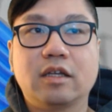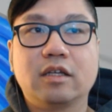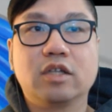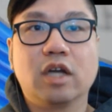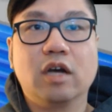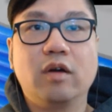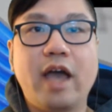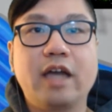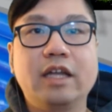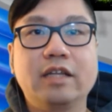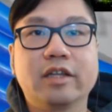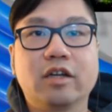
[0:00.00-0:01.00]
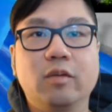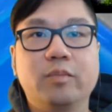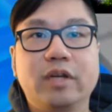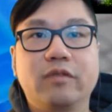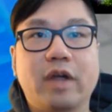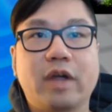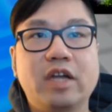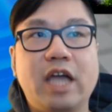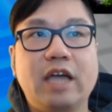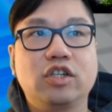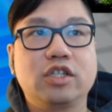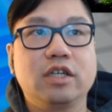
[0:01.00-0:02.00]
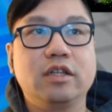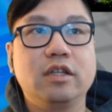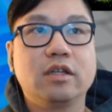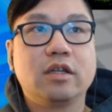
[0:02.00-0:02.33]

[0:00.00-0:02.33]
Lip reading: You know, any little bit of variation,